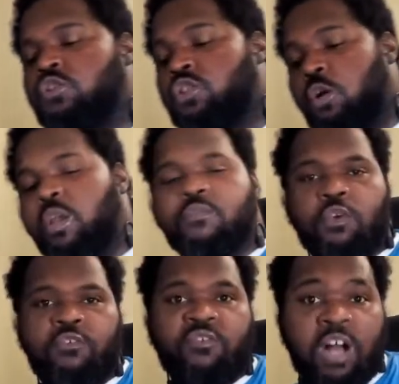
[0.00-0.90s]
So if
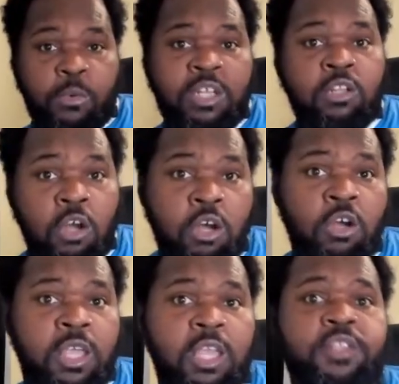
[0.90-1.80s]
you're following along
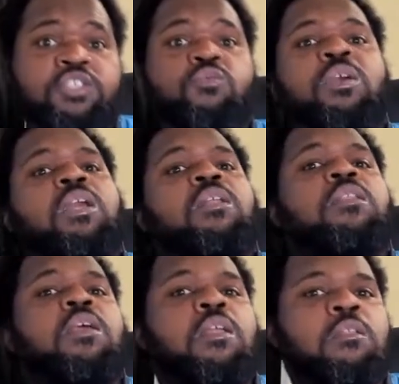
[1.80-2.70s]
in this
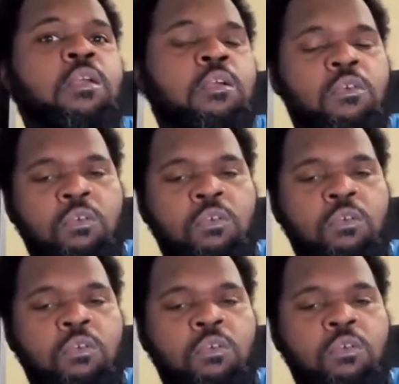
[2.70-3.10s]
reading, then